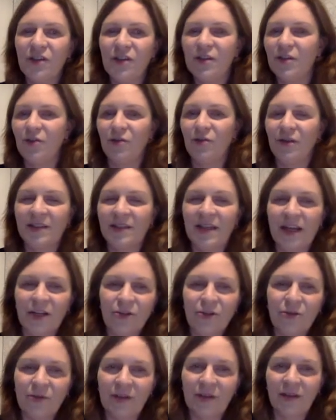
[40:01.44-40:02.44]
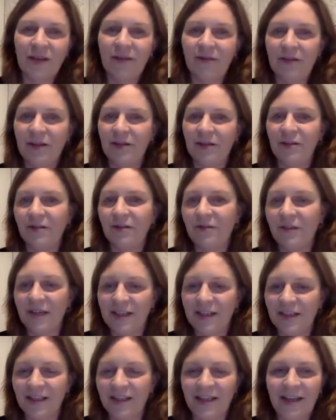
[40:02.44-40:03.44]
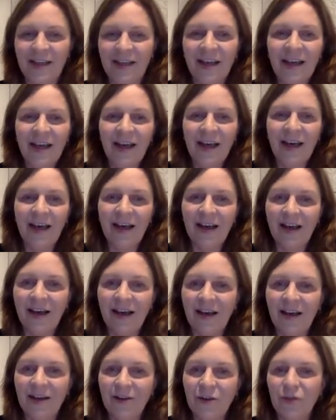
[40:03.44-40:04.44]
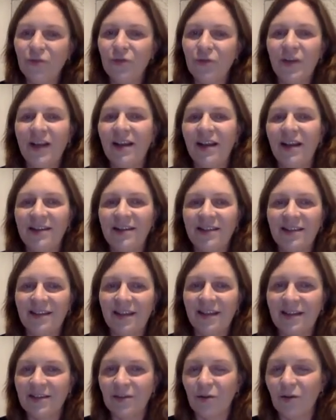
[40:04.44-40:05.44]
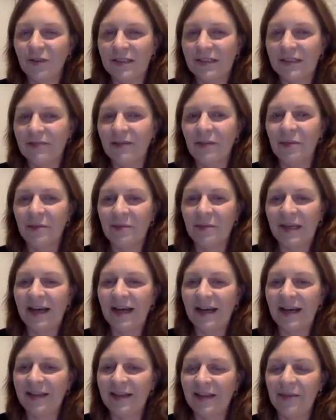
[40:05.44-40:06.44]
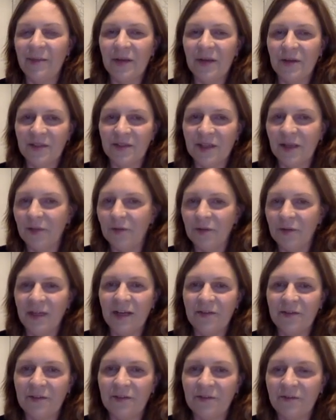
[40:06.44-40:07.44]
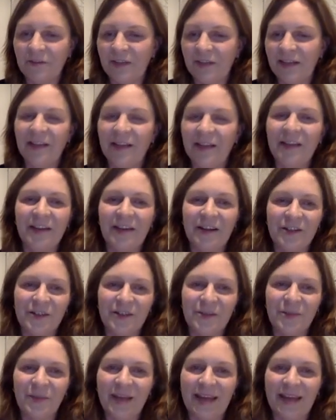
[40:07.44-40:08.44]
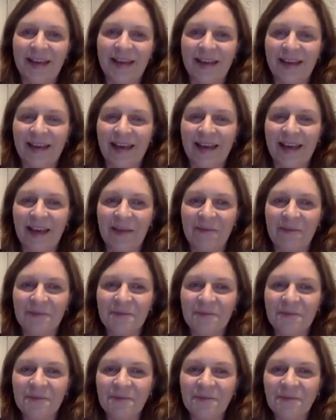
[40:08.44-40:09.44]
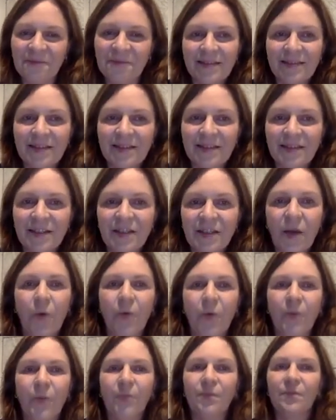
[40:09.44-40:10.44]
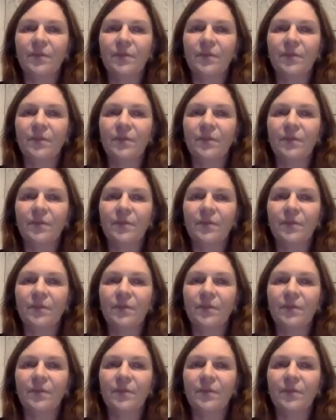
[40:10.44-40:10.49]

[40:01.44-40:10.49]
the students actually will finally uh, not realize that there's all the grammar behind that because they would have the feeling that they are just playing a game. So